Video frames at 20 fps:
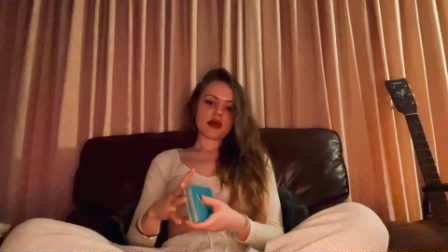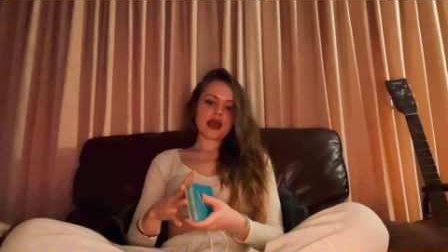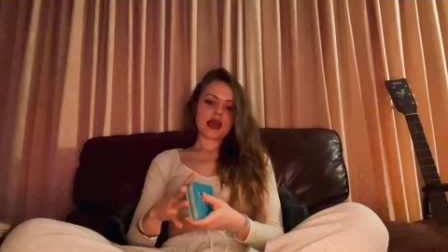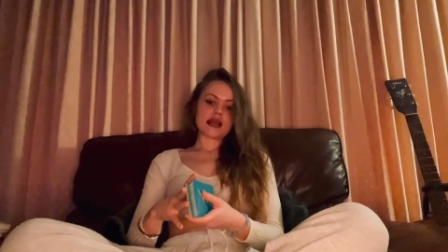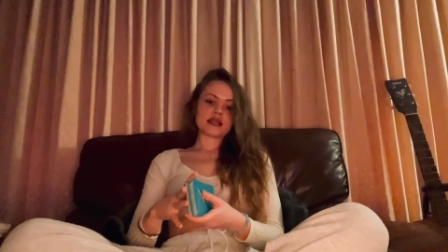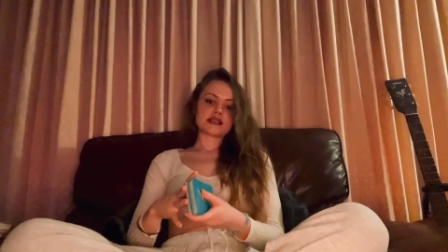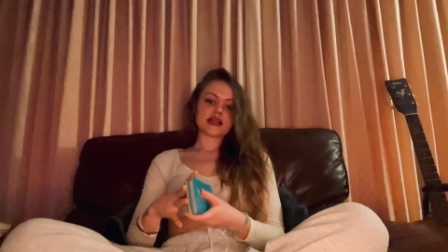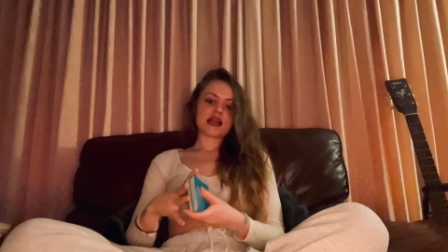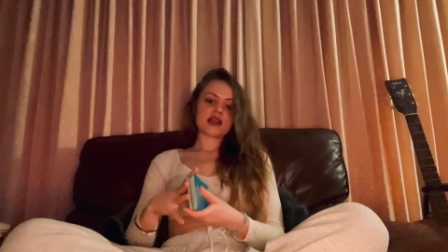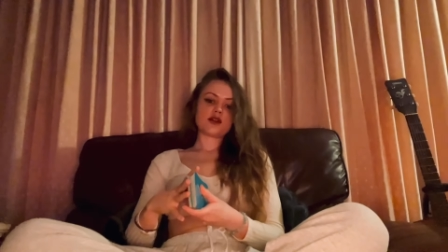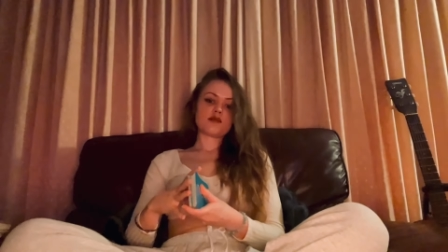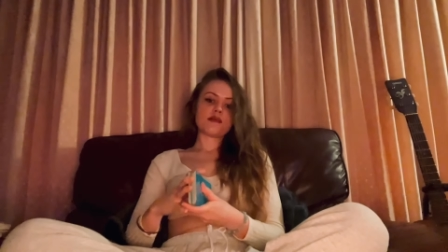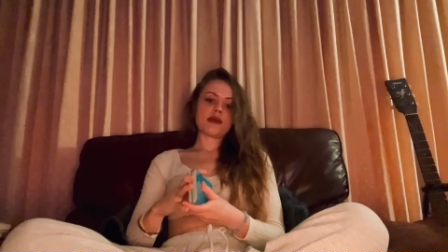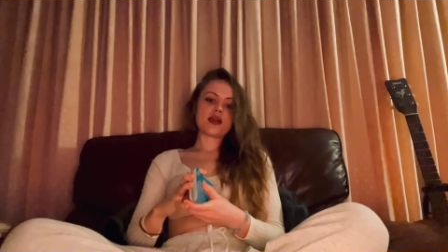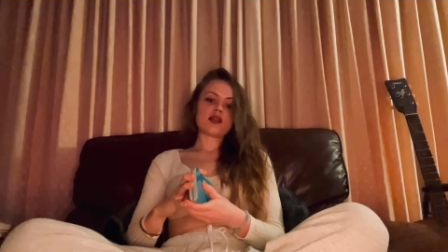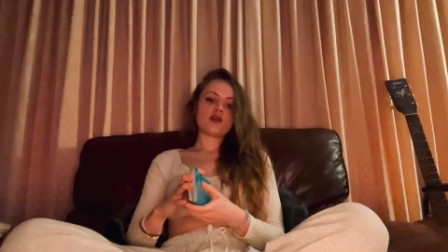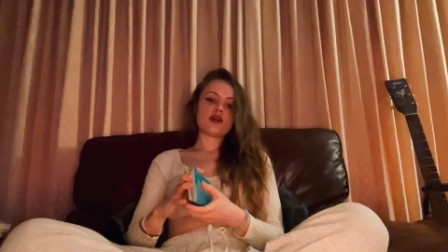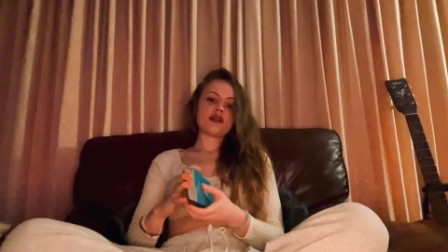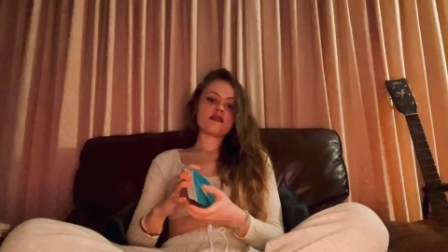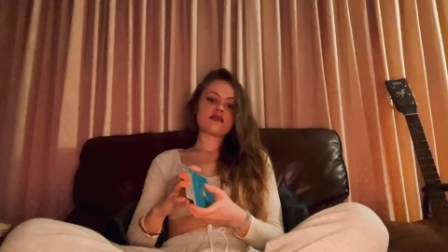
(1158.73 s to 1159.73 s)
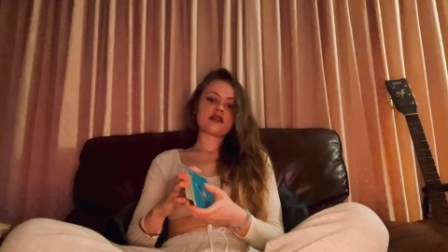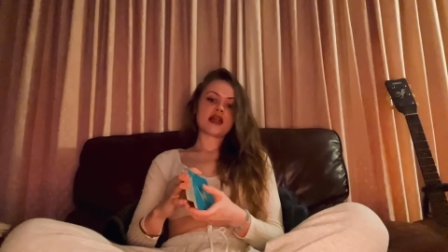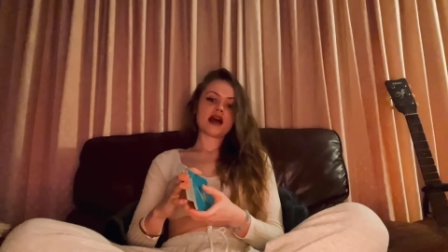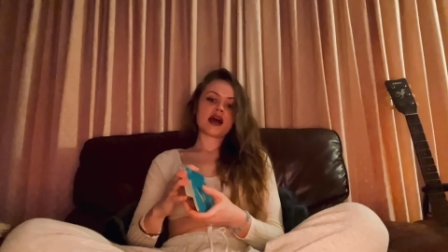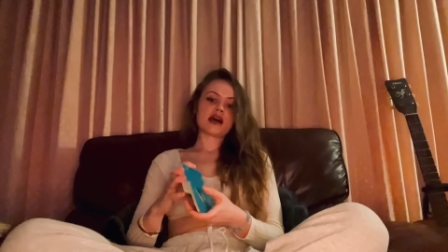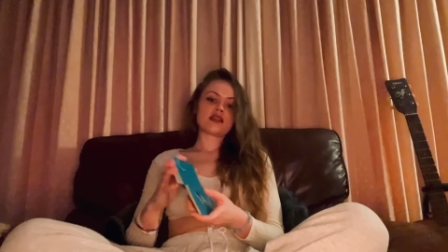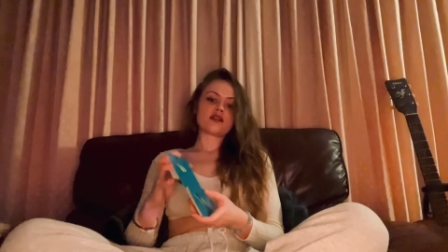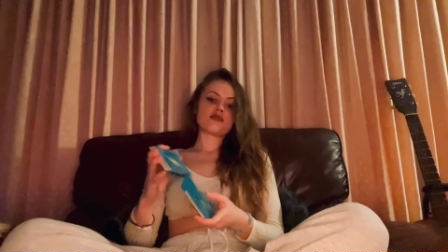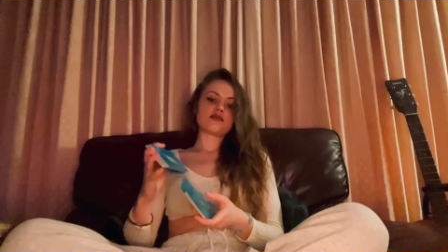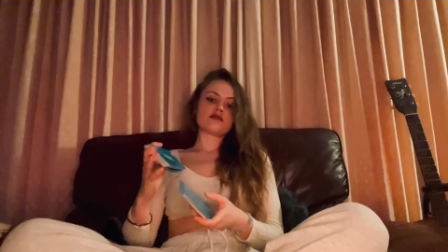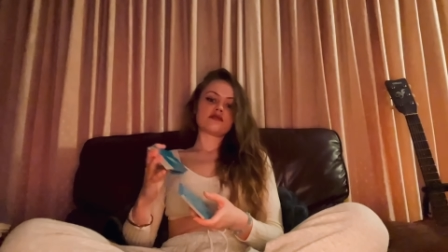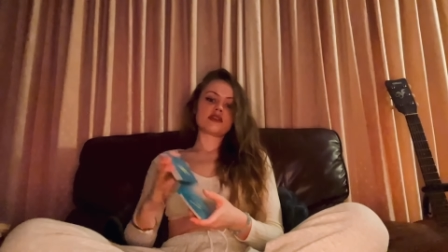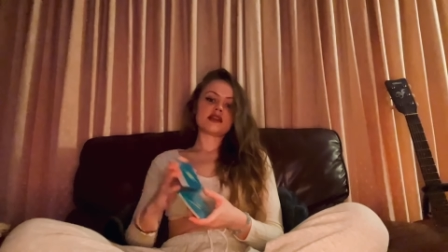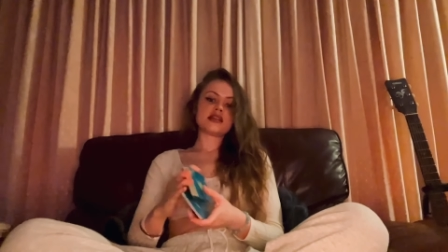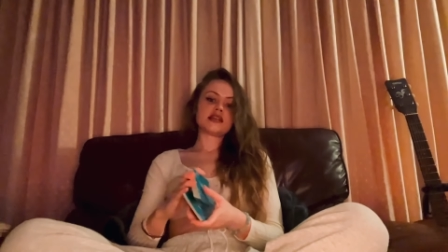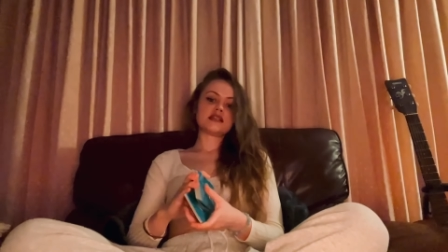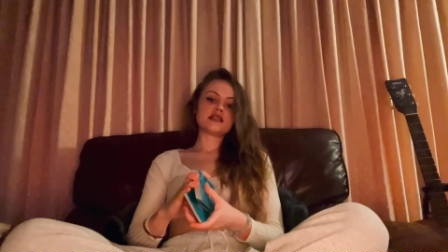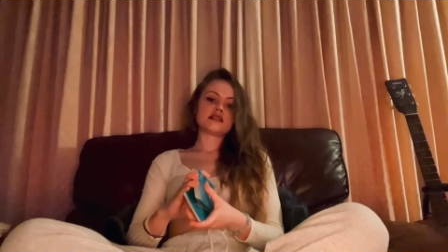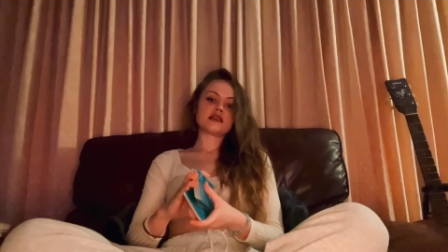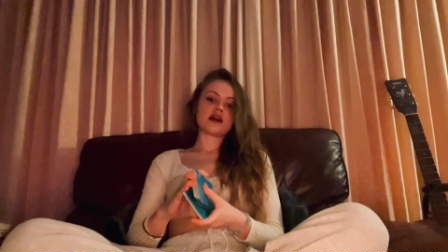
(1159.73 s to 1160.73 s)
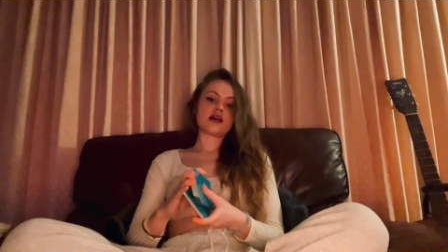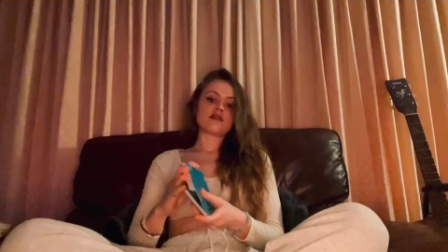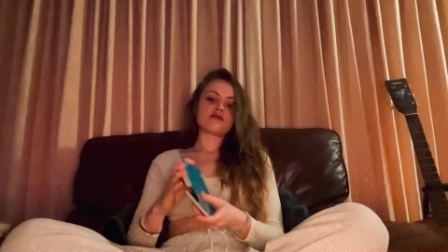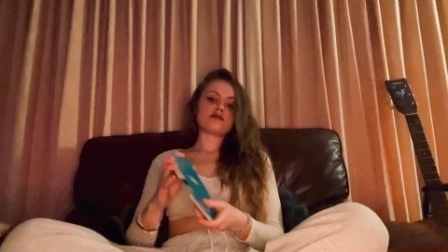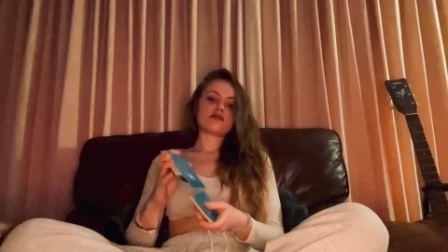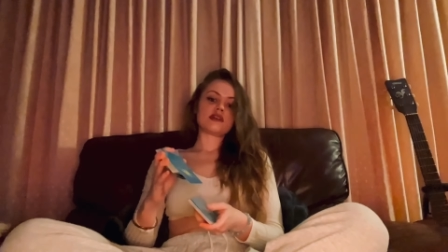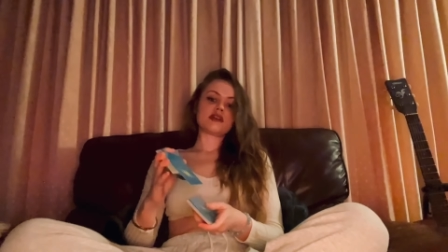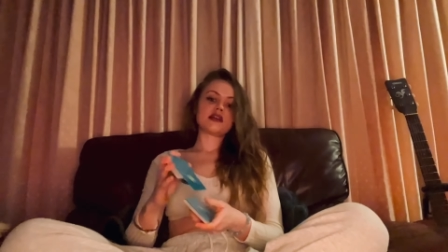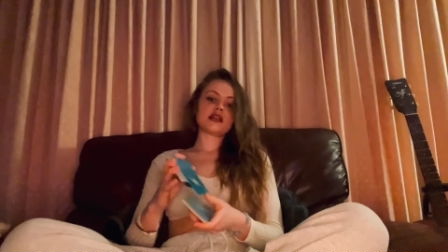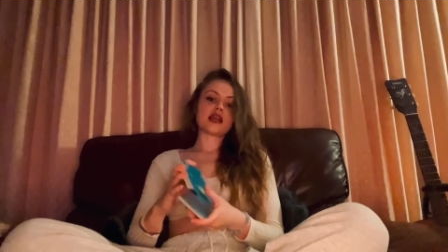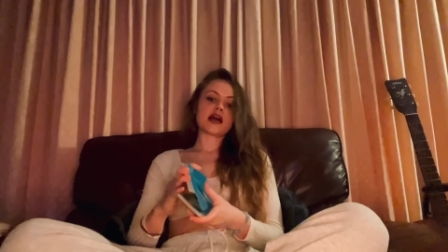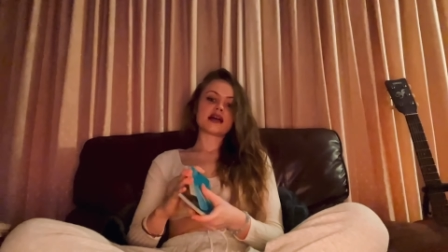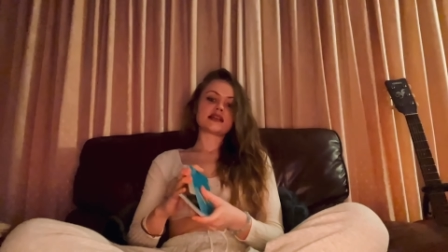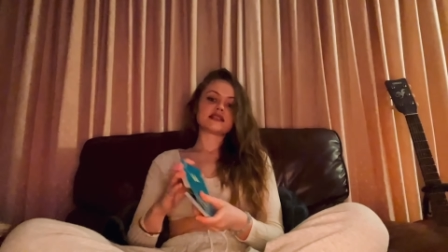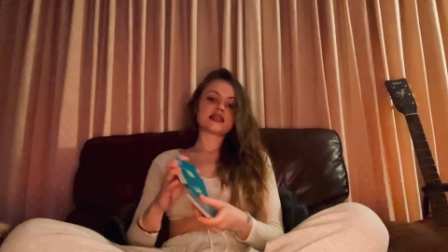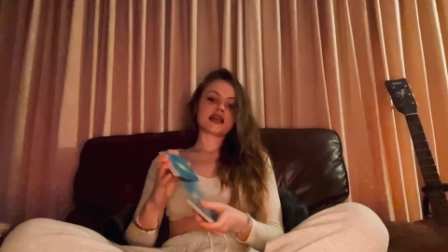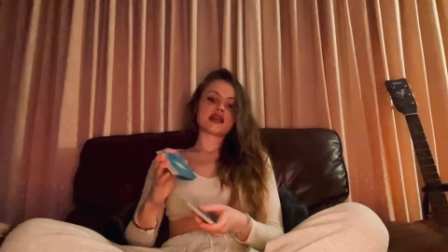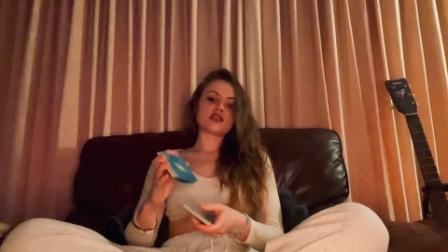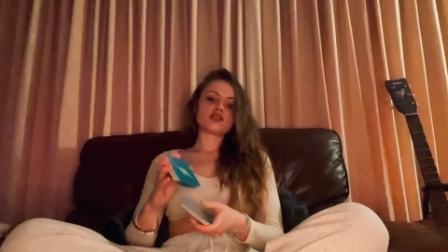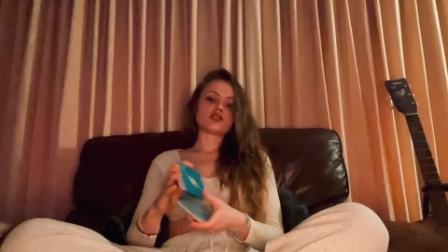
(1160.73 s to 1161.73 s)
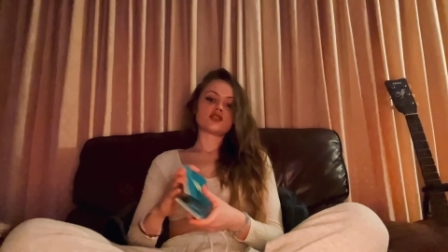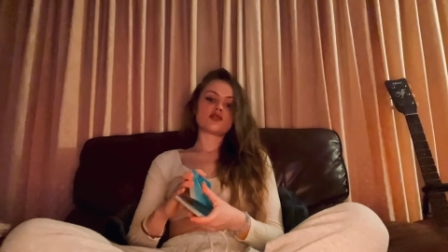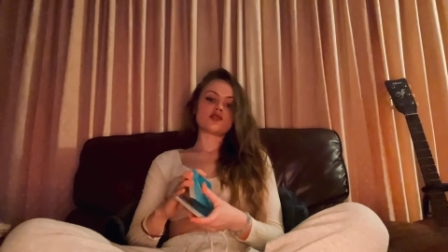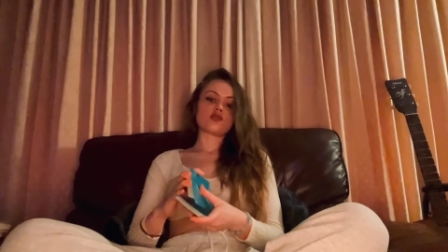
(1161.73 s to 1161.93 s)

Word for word: It's like you may not even had a realization